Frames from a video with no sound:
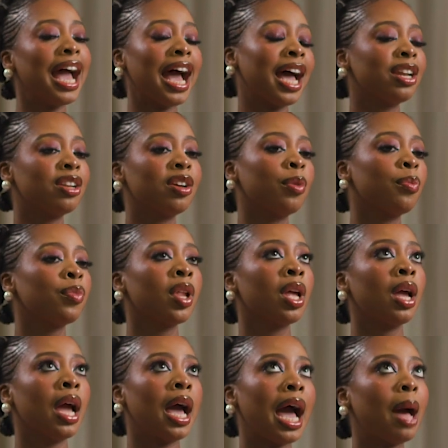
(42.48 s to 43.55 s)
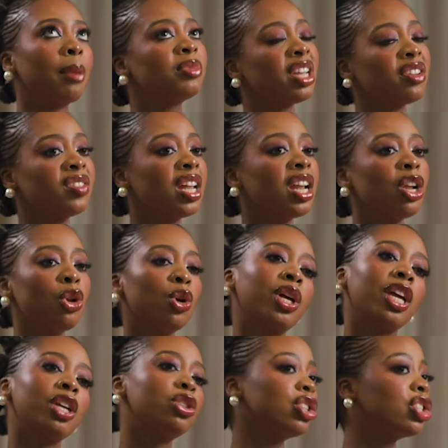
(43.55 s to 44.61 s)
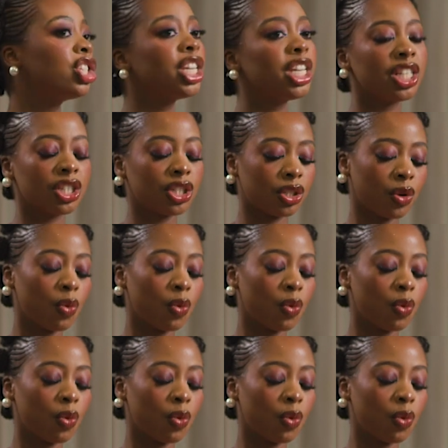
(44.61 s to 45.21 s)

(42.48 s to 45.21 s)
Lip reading: And I'm definitely looking to teach